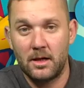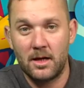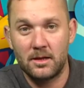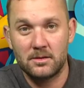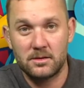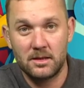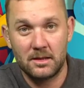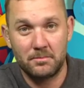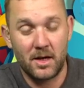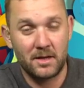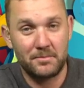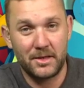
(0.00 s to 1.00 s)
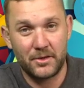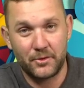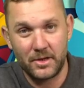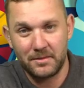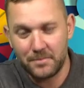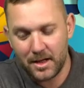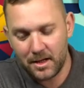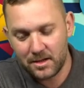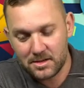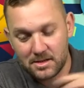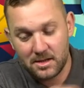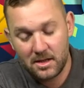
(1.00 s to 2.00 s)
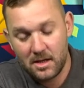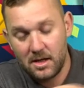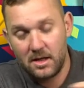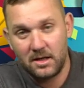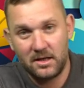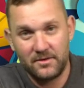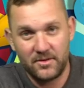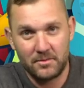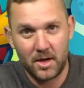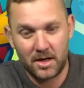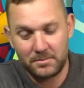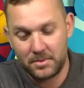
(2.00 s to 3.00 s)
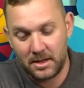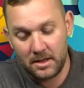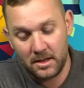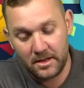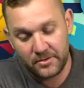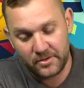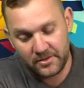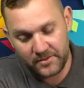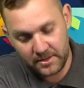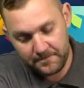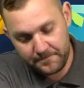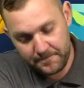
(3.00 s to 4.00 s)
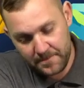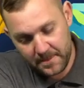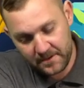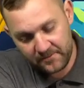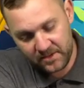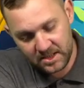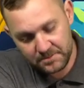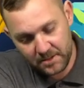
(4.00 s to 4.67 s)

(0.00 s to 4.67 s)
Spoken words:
lines, it might be green belts, it even might be a river. Now, these